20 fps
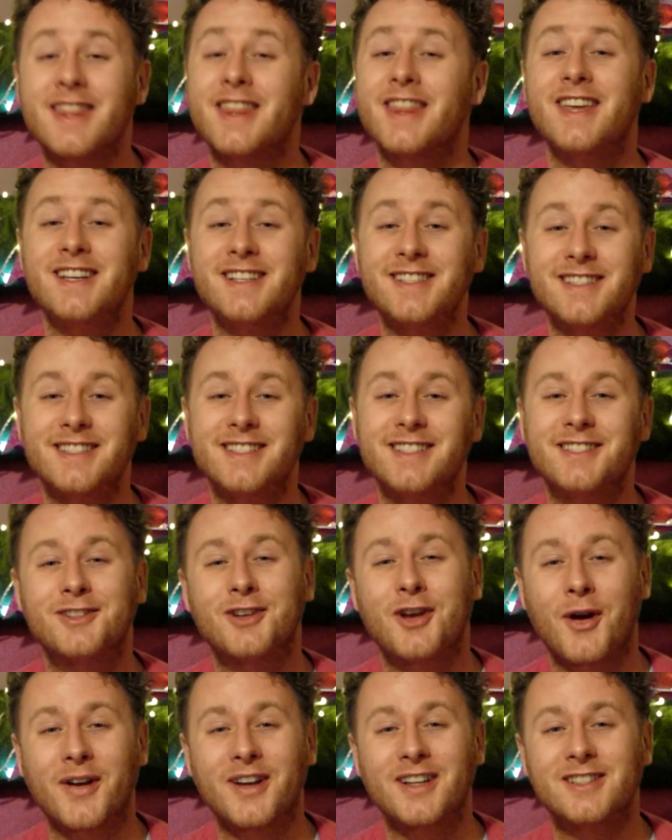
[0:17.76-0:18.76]
This Is
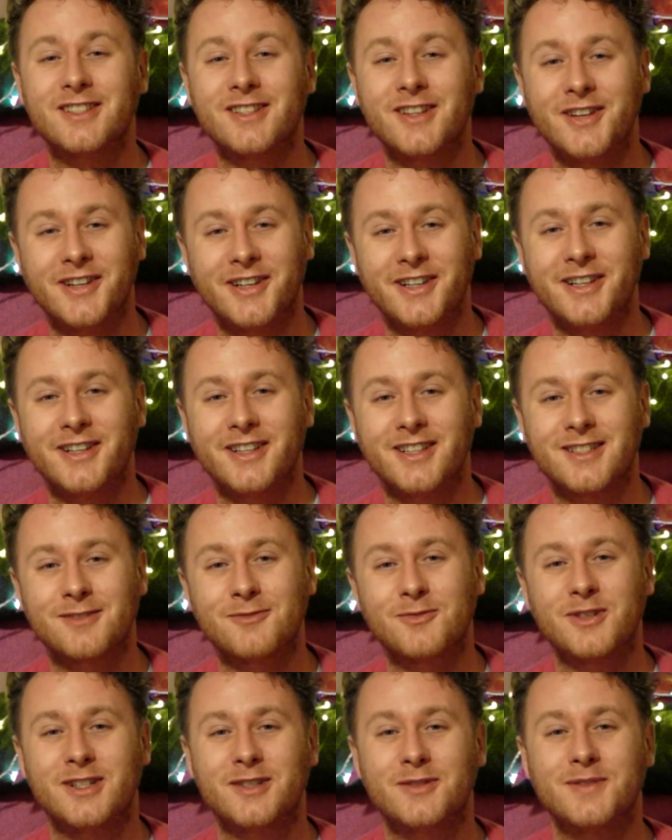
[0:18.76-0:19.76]
Going to Hurt,
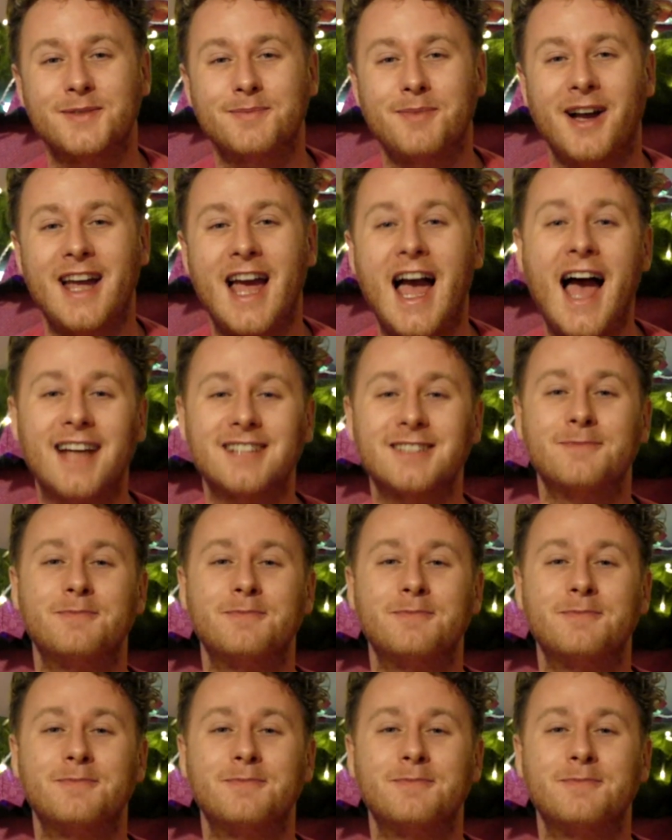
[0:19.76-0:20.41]
which was by Adam